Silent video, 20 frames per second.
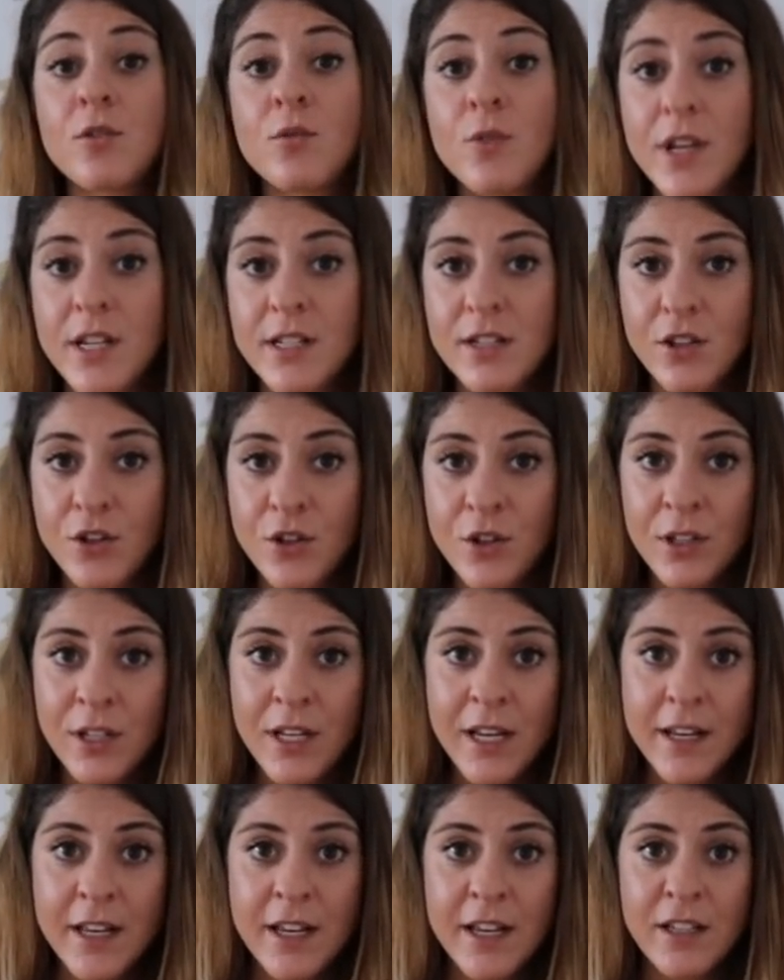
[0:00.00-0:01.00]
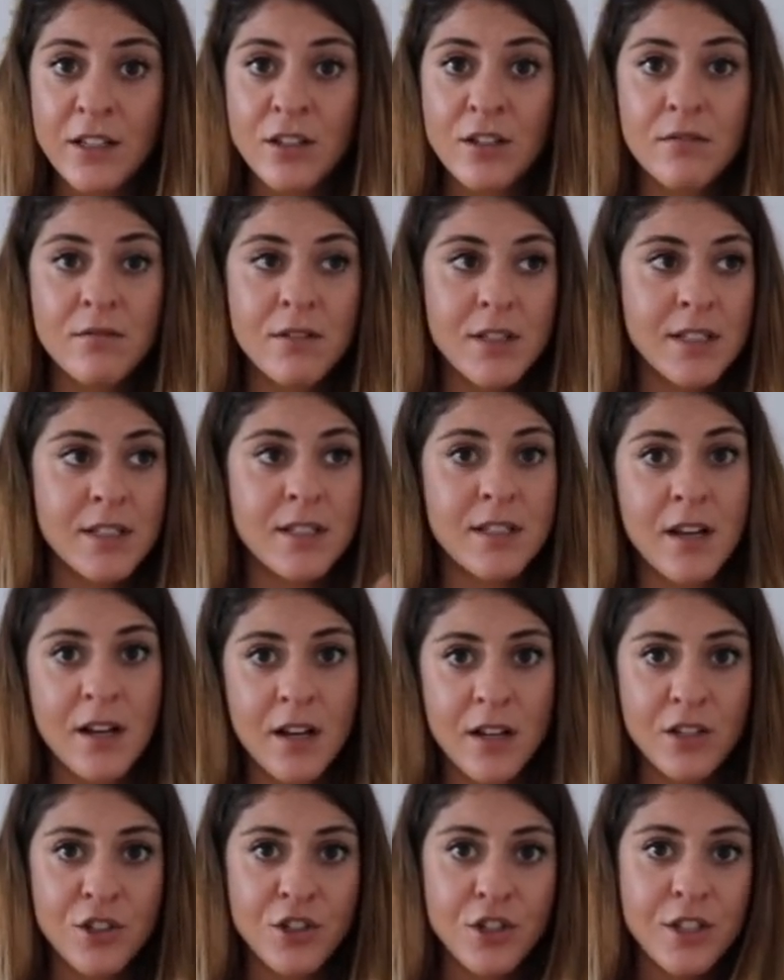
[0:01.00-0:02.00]
a risk you're letting the
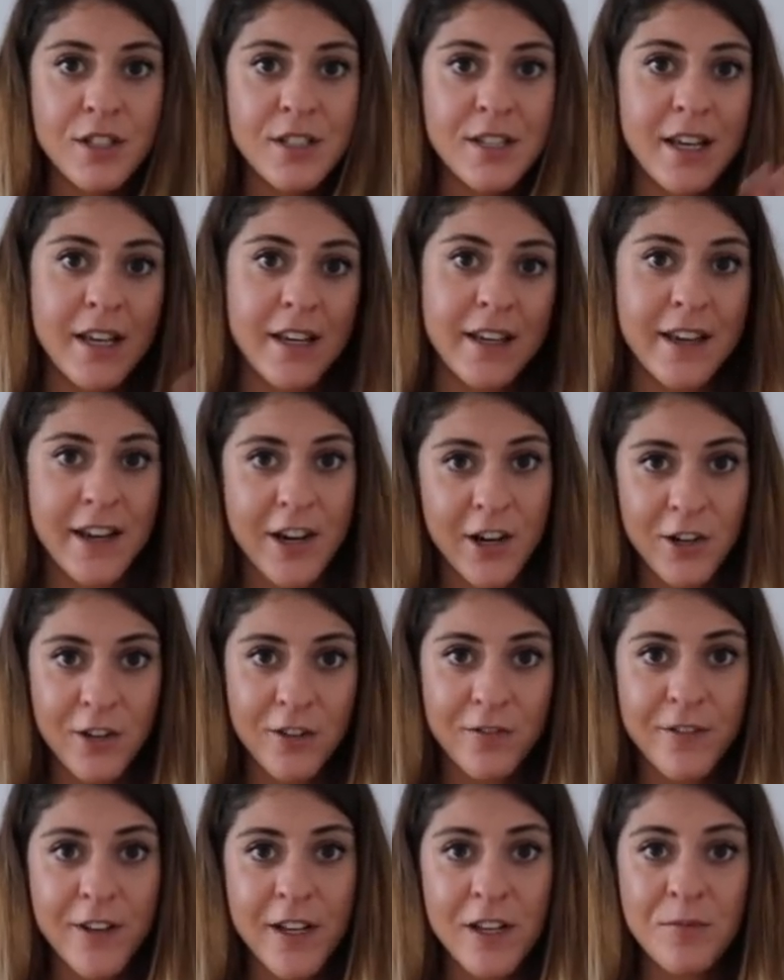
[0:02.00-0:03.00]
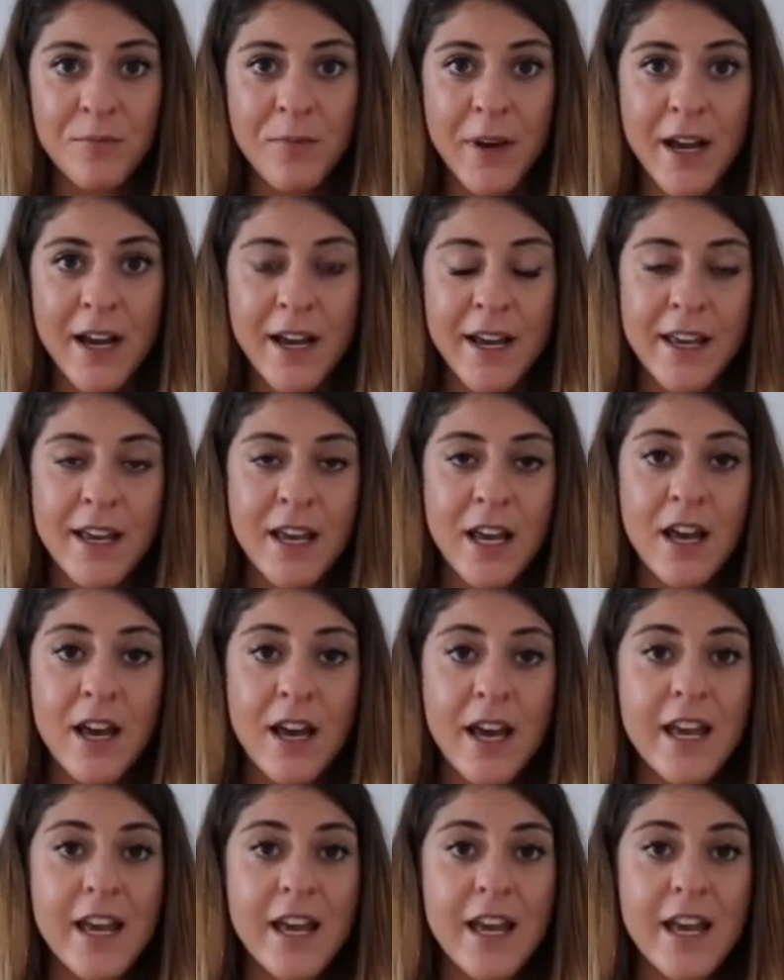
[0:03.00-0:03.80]
sun just take care of it by